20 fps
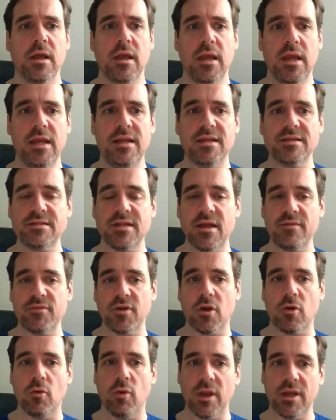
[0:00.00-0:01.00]
He doesn't have the
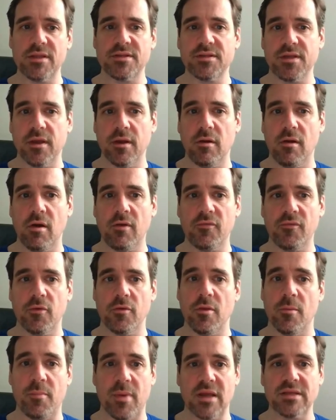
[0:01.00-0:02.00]
quickest get off or
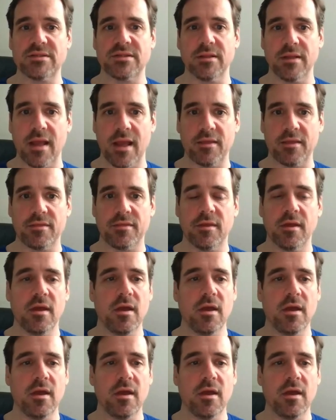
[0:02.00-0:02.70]
the best length,